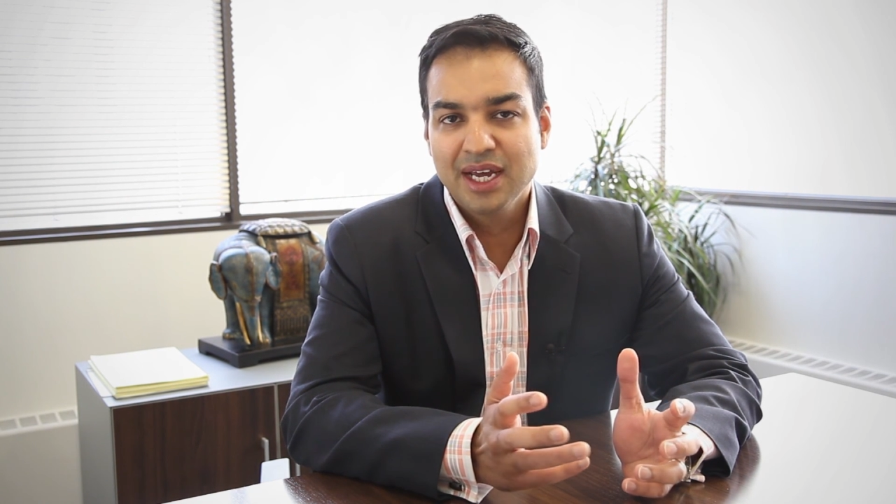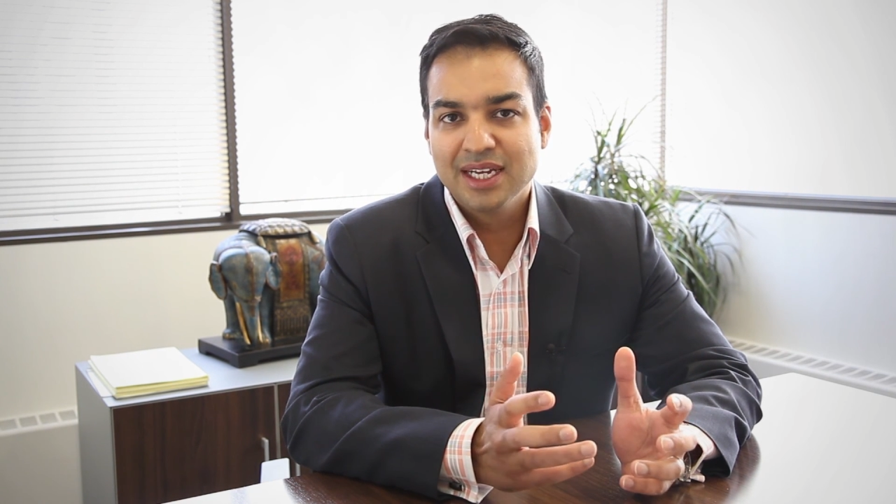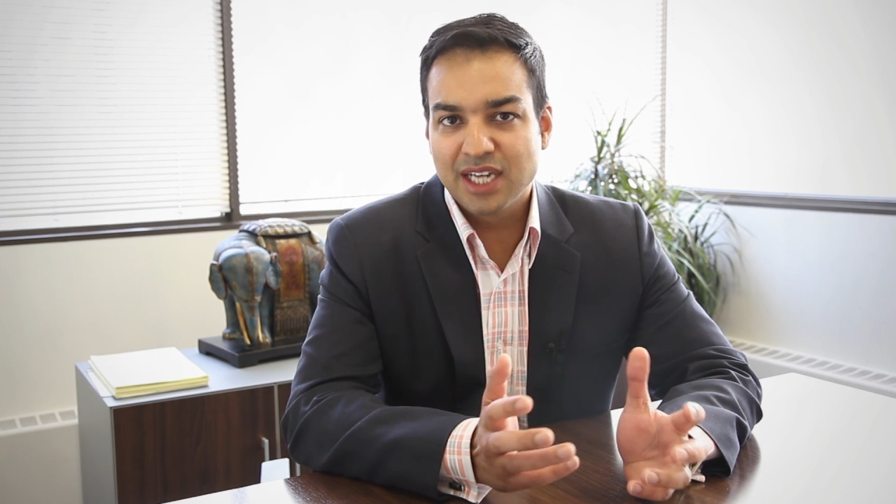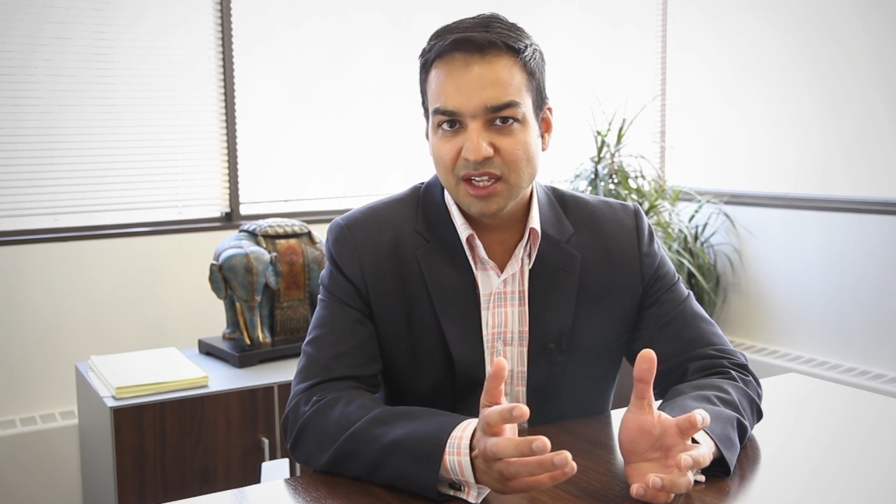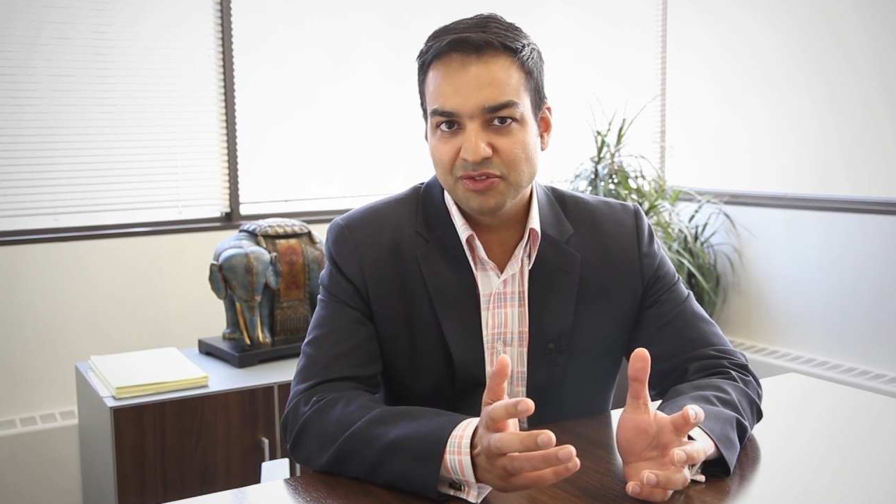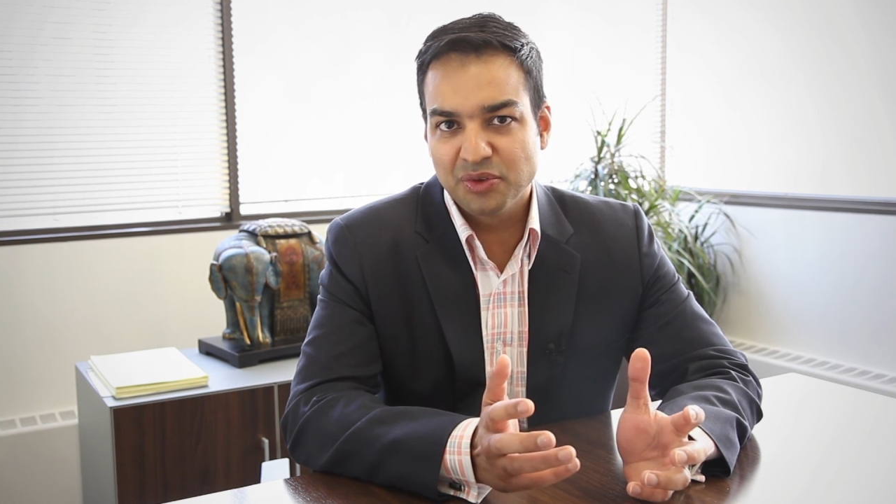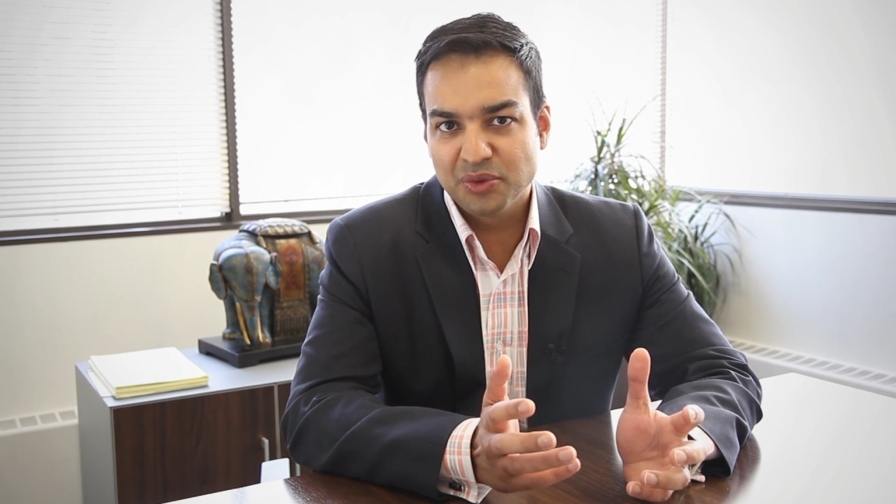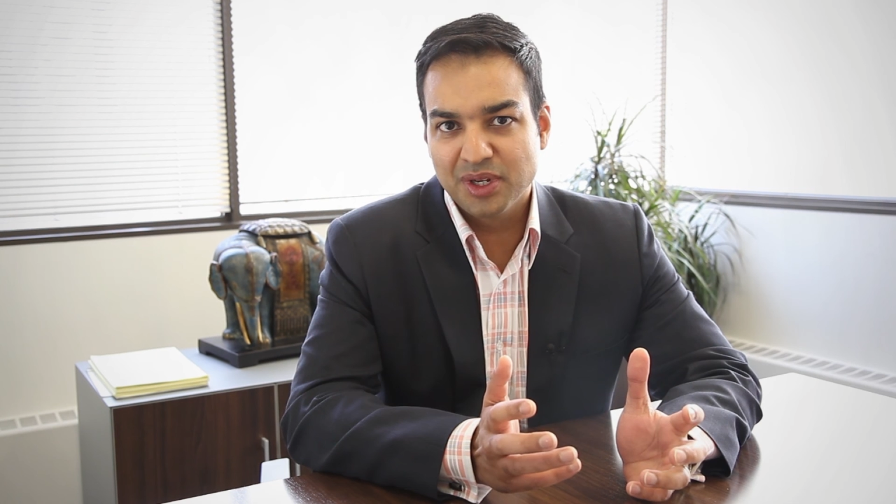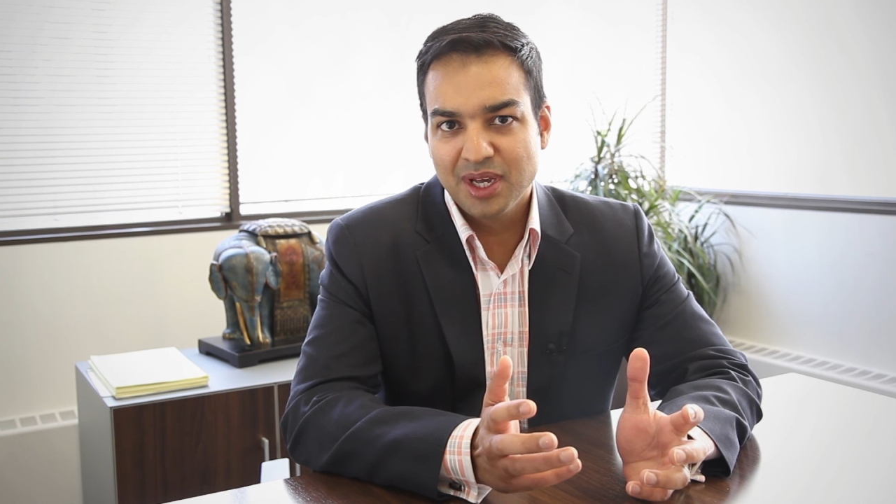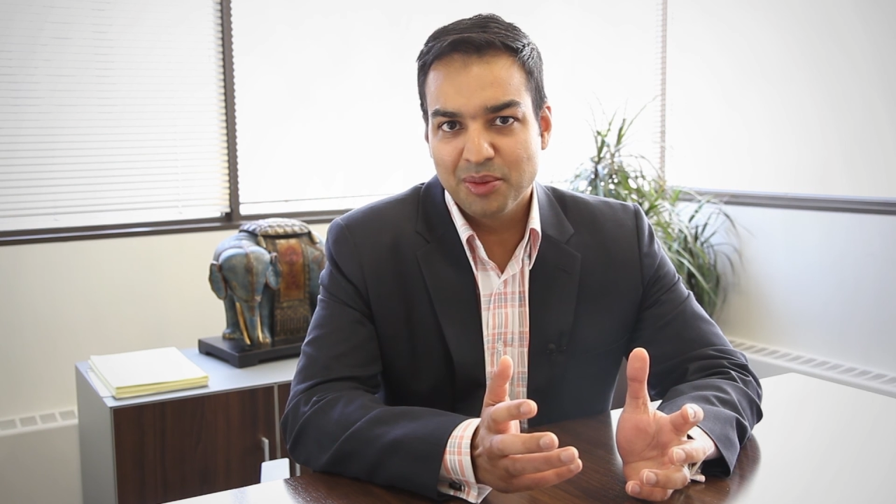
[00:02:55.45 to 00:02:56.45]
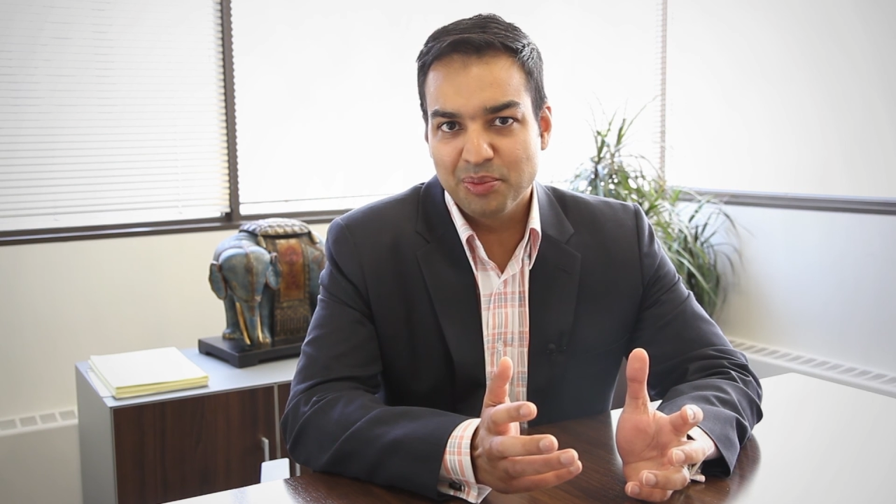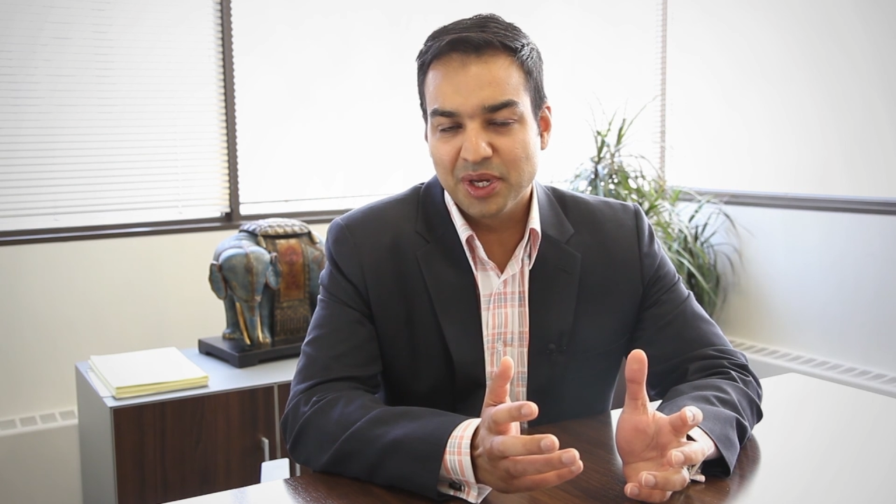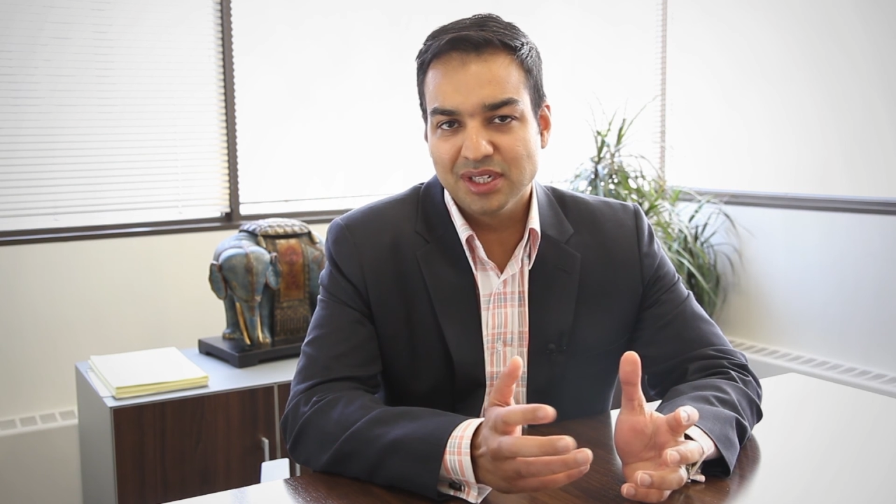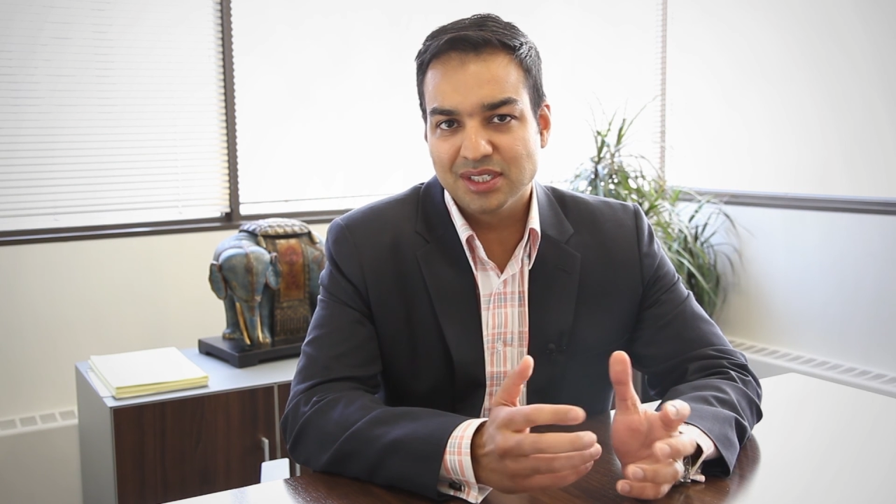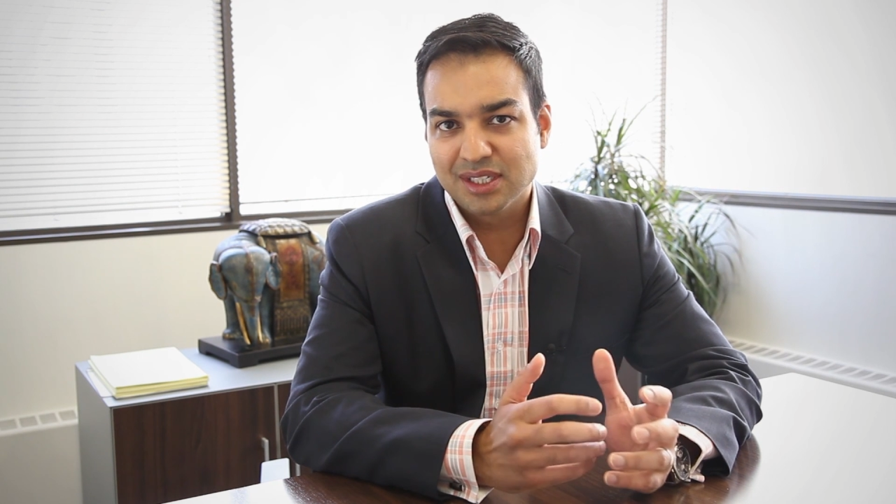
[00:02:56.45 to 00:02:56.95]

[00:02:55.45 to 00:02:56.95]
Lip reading: telephone bills